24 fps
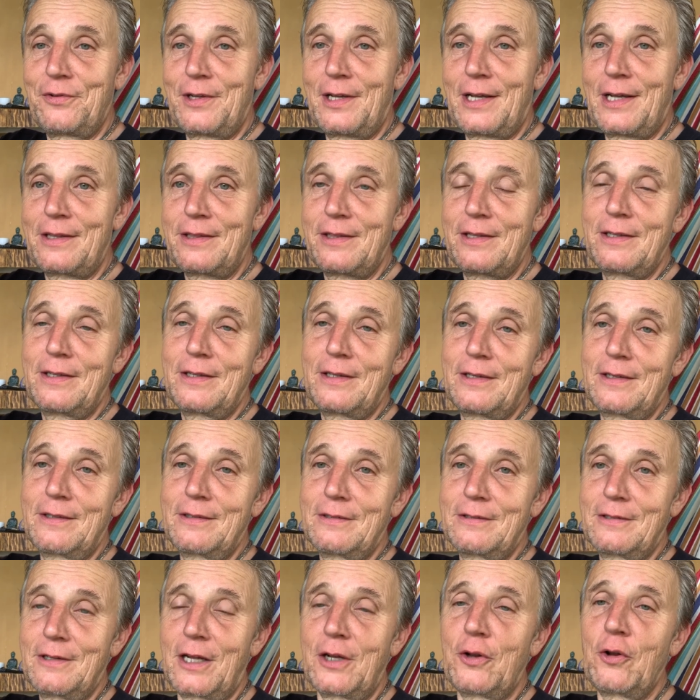And the
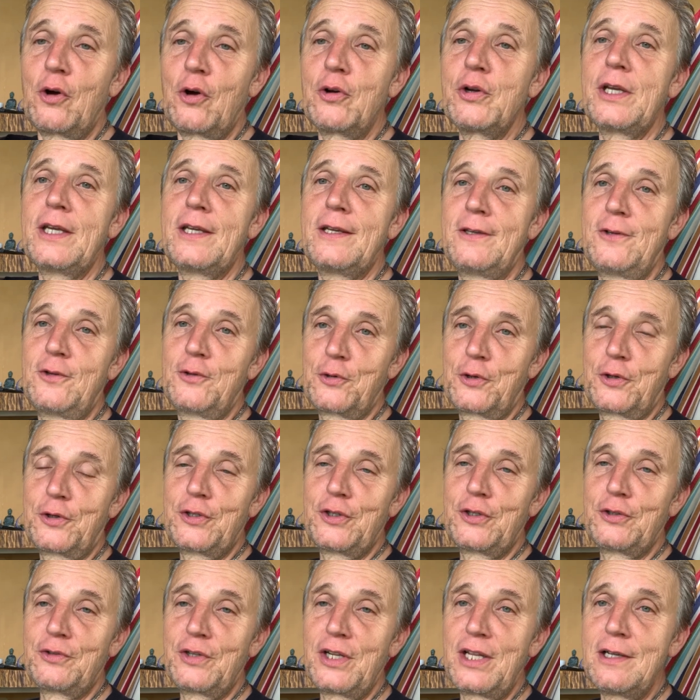unlocking your
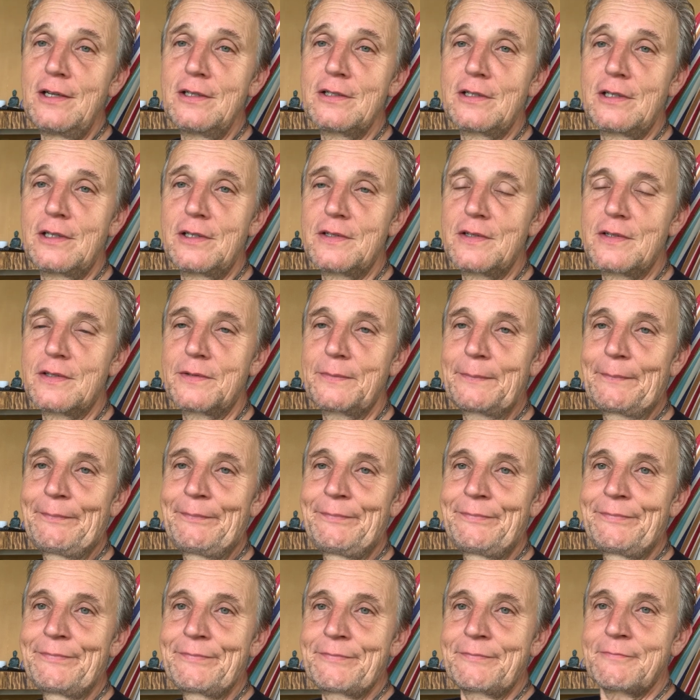uniqueness,
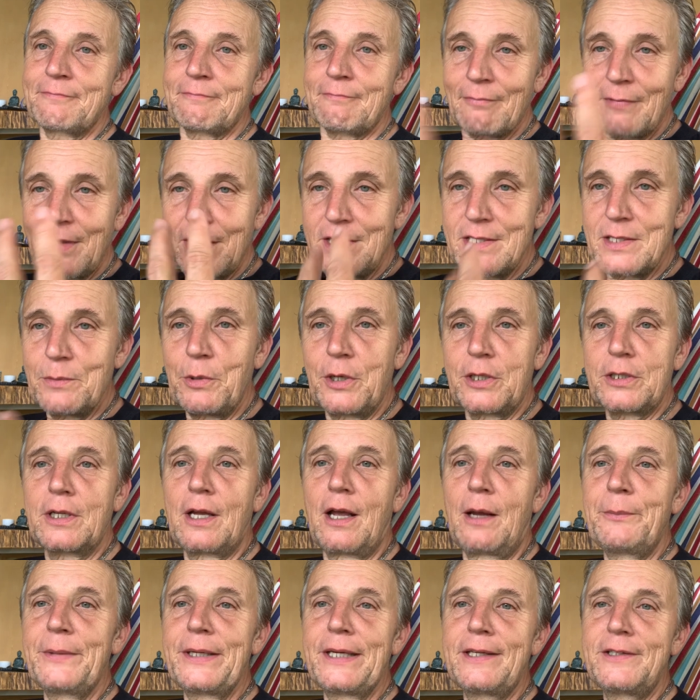it's about
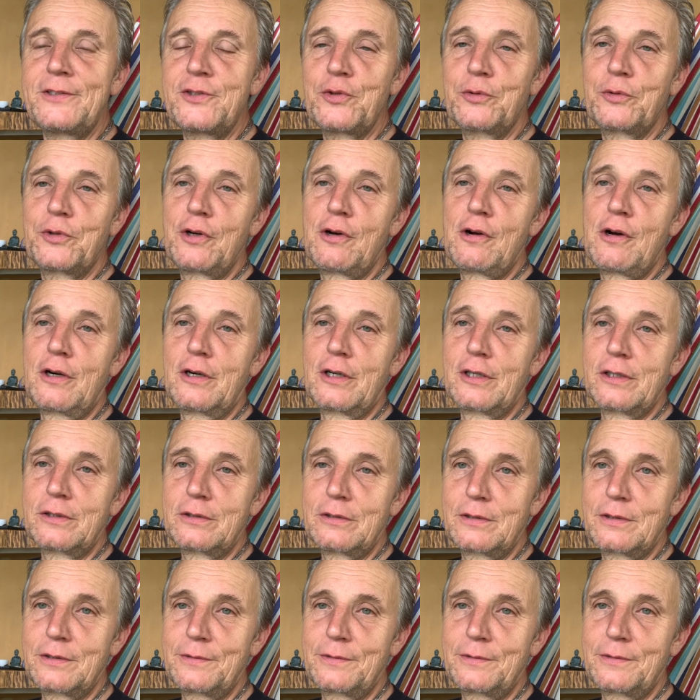coming into the heart